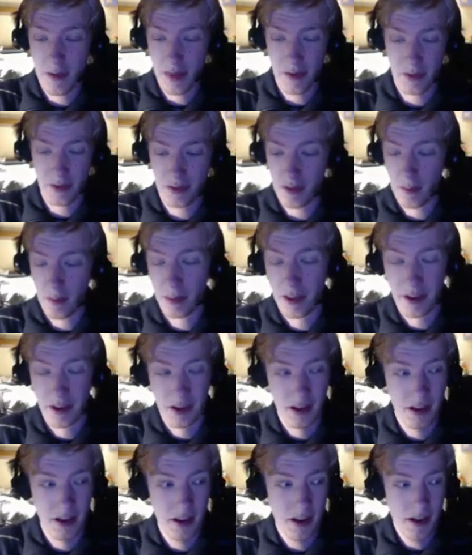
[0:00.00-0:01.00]
through something,
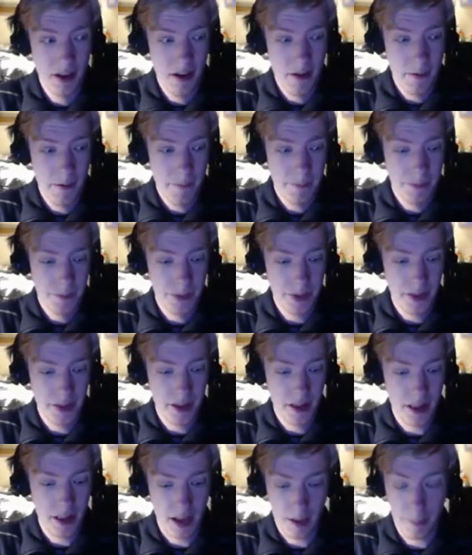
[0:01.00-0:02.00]

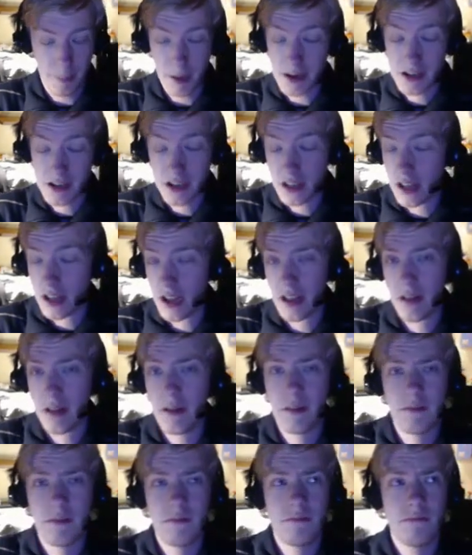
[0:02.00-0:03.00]
like
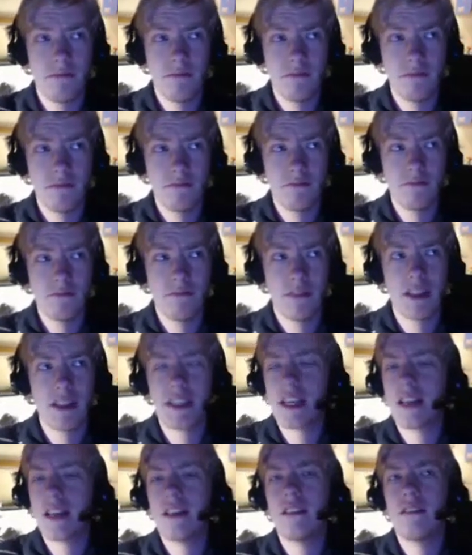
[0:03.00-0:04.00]
let's
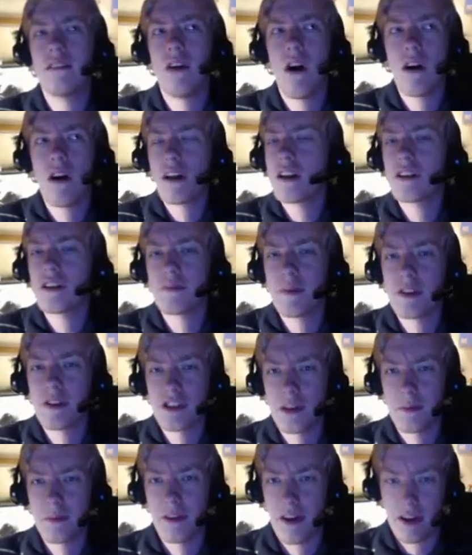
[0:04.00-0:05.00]
say Odd Eye's
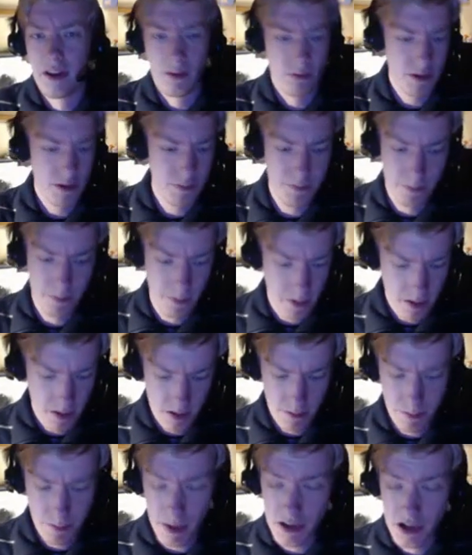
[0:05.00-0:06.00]
Pendulum Dragon was
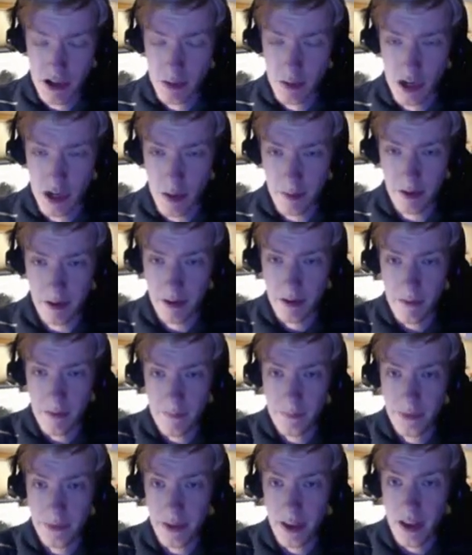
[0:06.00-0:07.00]
Pendulum summoned.
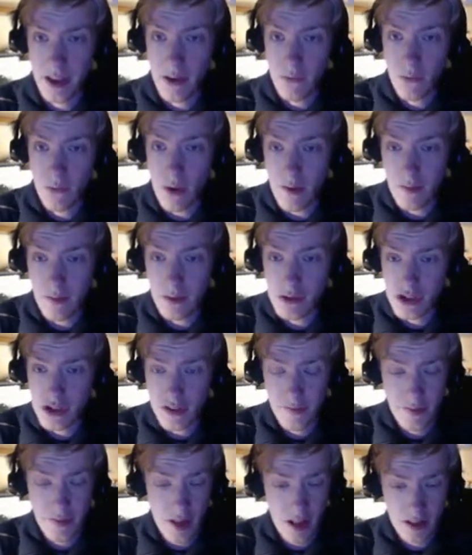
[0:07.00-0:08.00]

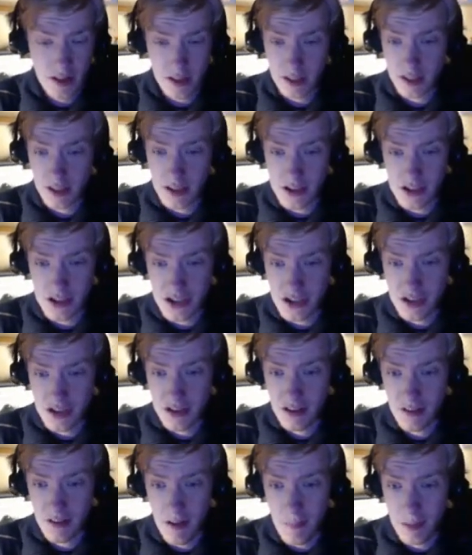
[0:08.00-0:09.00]
Revolution Falcon could just
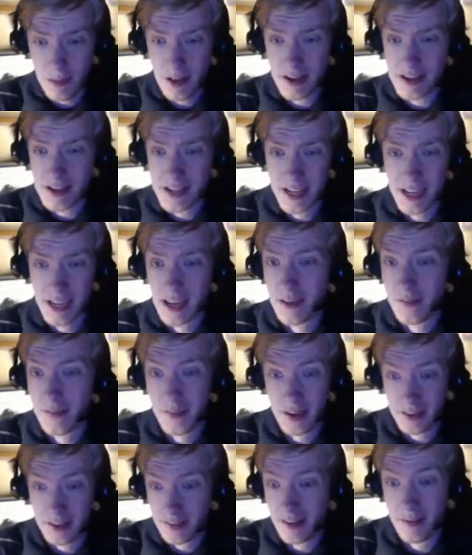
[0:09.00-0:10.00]
apply its second
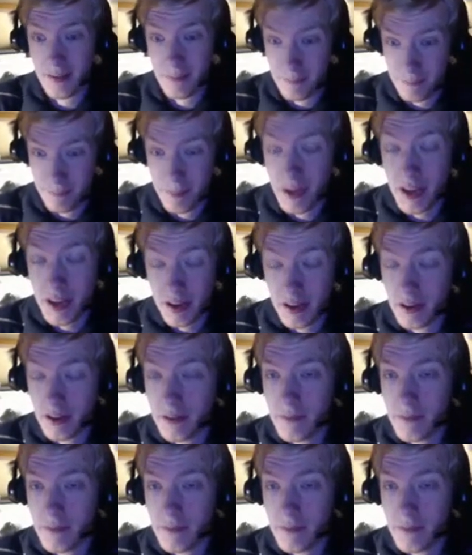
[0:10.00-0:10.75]
effect and beat it.